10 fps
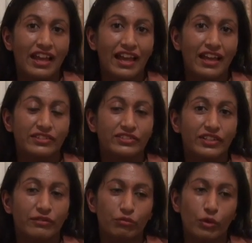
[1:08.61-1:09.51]

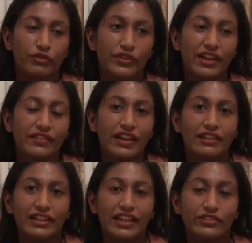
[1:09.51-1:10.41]
And for the other
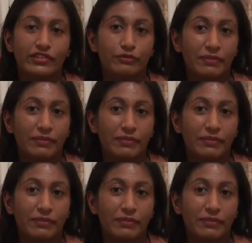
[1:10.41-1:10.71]
locations,